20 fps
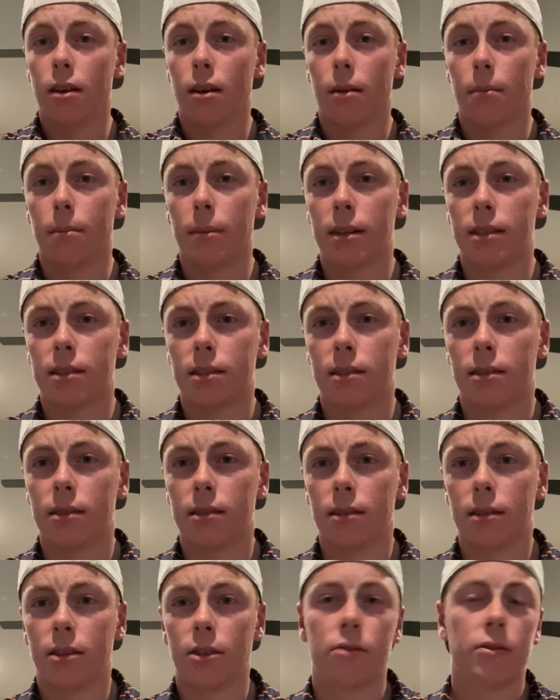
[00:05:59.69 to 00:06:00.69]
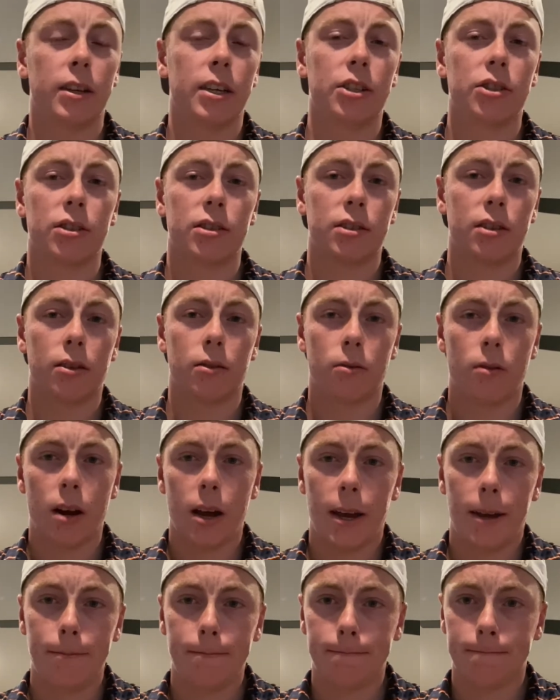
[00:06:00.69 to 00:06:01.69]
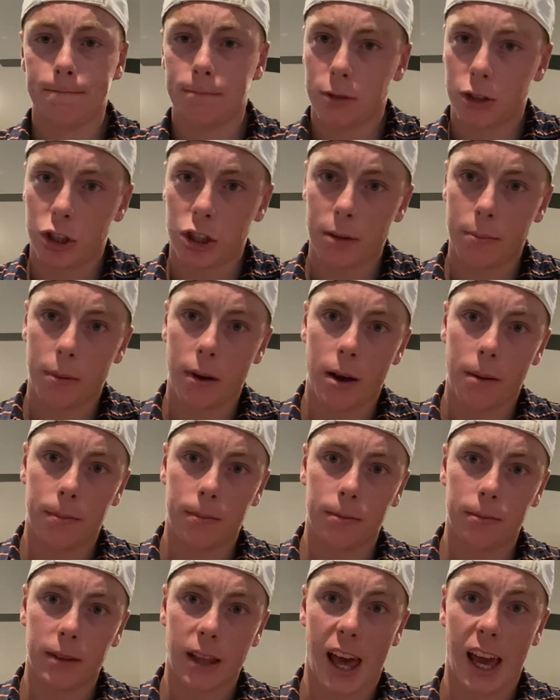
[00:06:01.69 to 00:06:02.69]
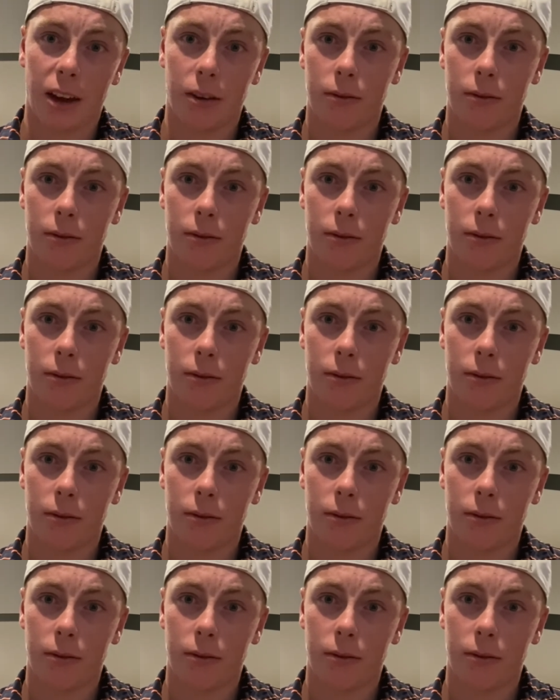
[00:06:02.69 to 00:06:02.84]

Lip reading: missed the green just to the right, chip up, laying